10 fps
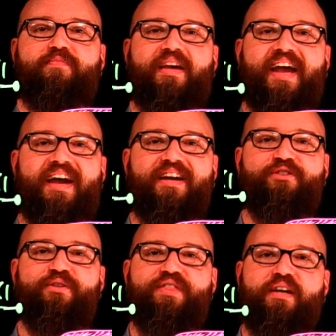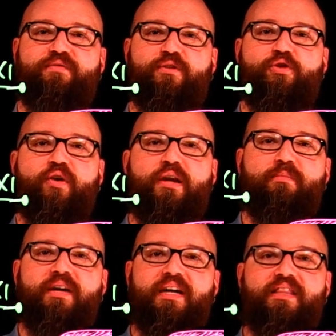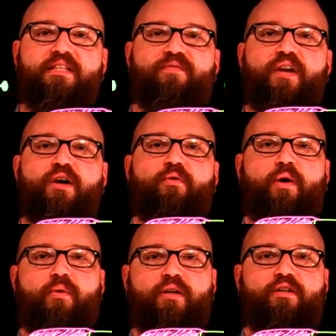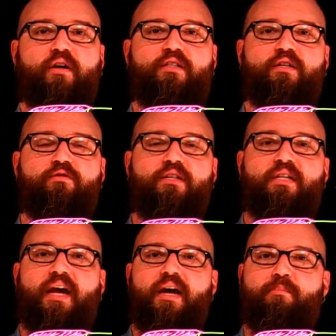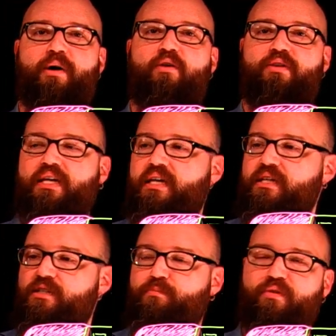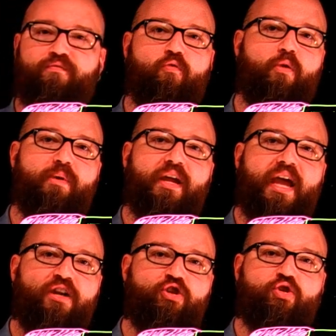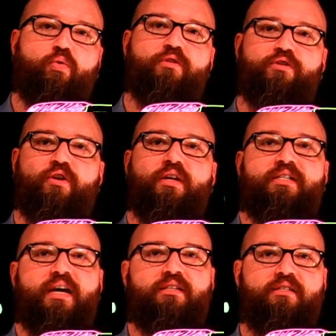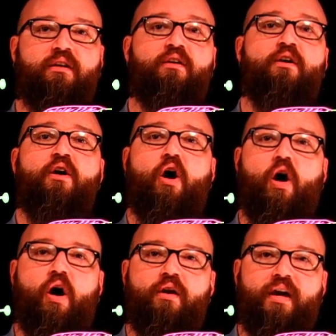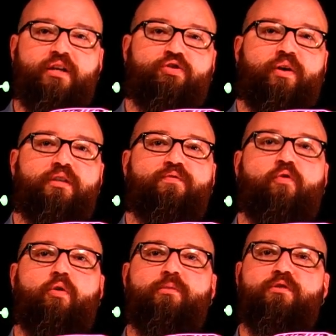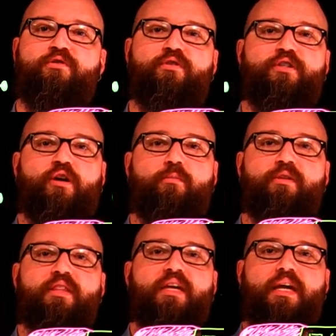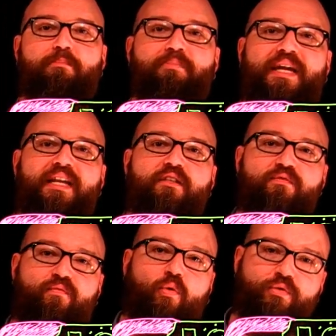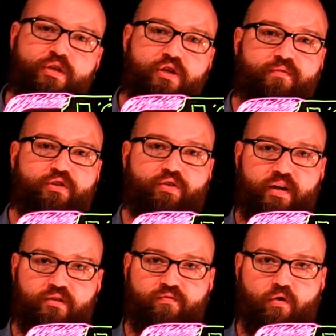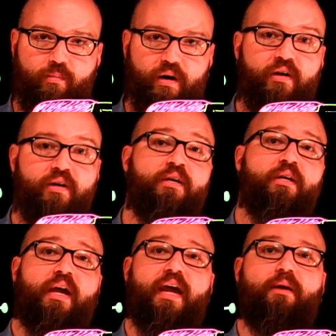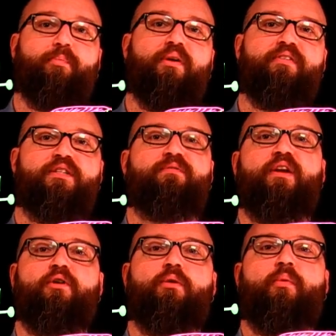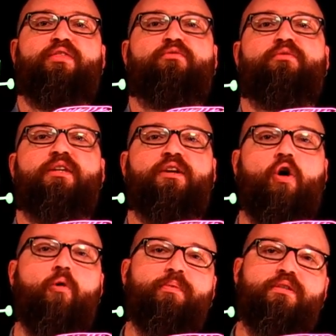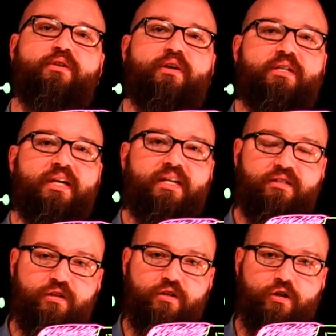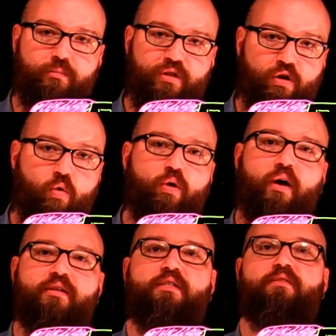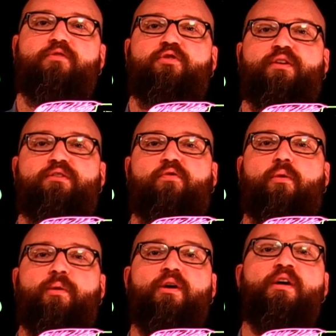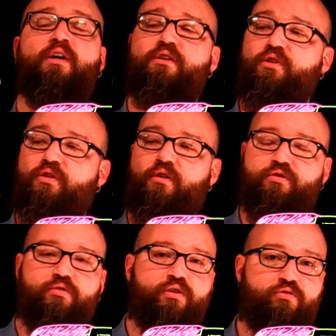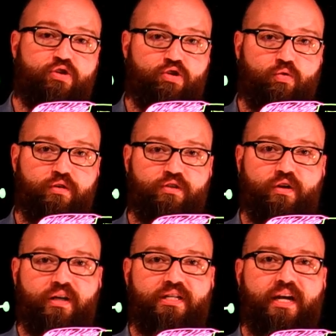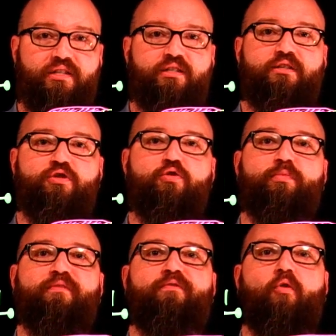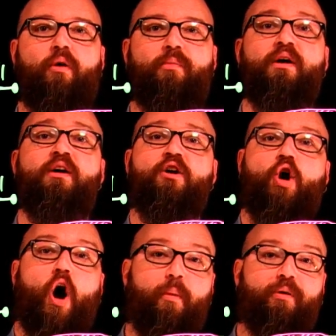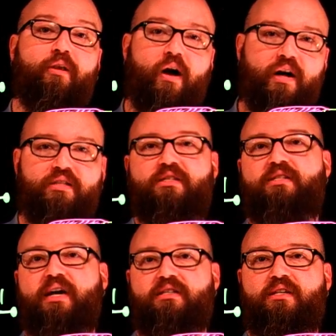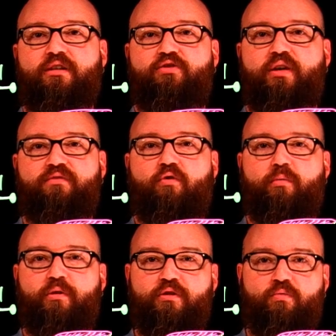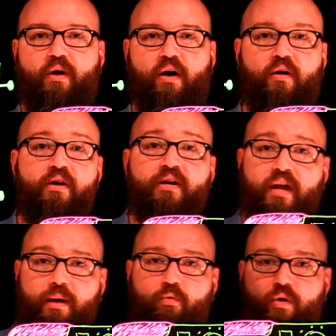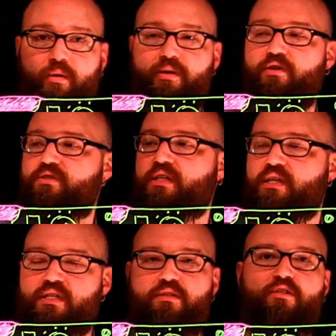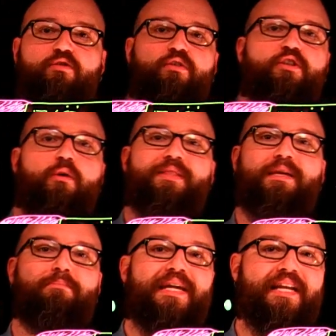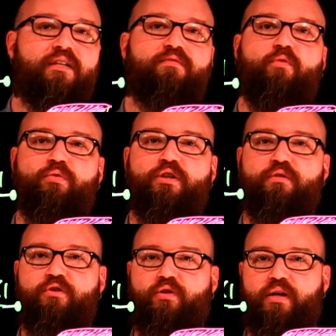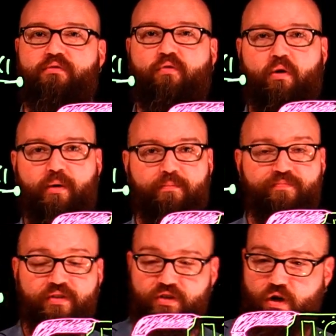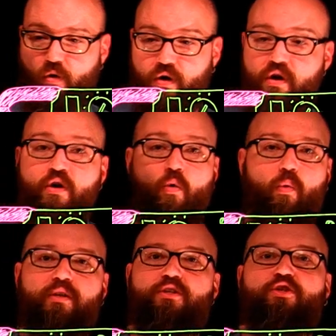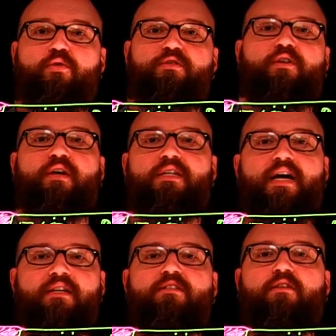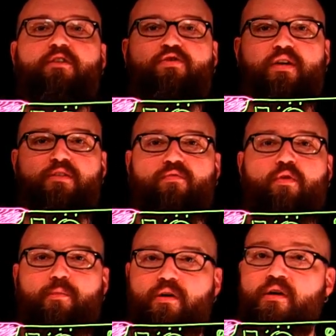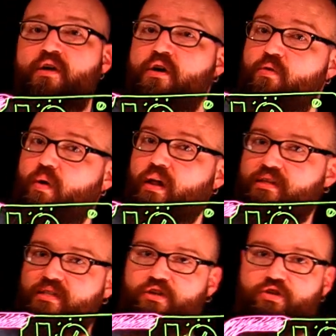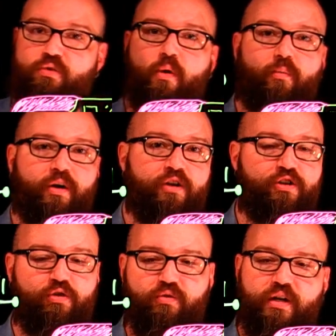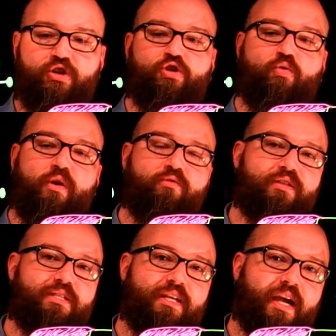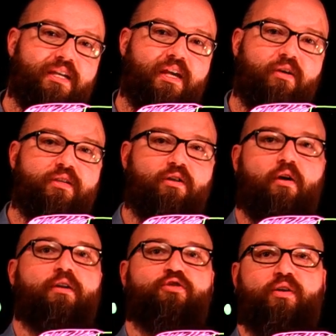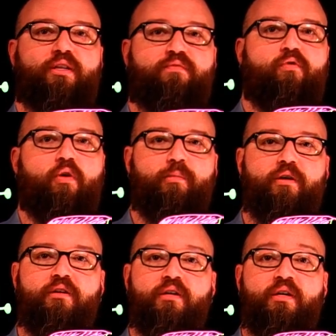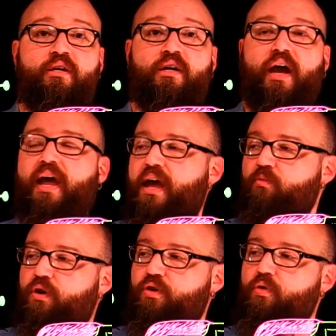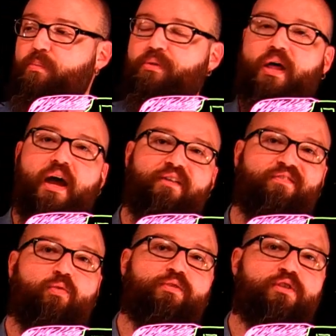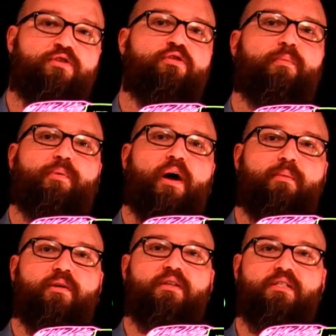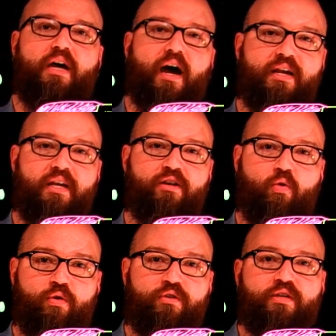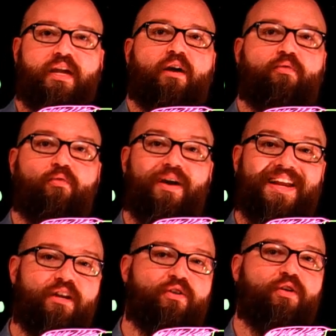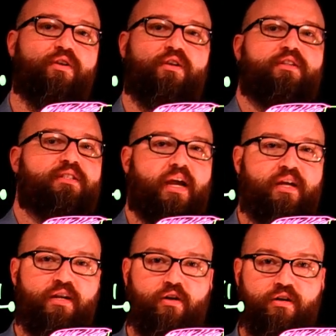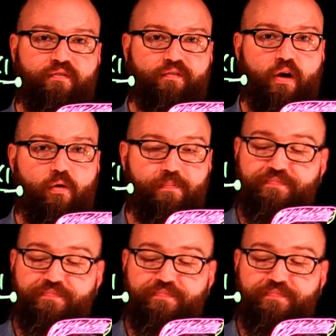Hey, how you doing? Thanks for joining me. In this video, what I want to talk to you today about is performing a short circuit test on a transformer to determine the impedance voltage of a transformer. Okay, in a previous video, we went through and did an open circuit test to determine the core losses of a transformer. You can also use a short circuit test to perform copper loss test in a transformer as well. Okay, but we're going to be using this to determine the impedance voltage of a transformer. So, what is a short circuit test on a transformer? Well, essentially what we're going to do is short out the secondaries on a transformer, okay, and we're going to apply a voltage to the primary side in order to get rated current on the secondary to flow.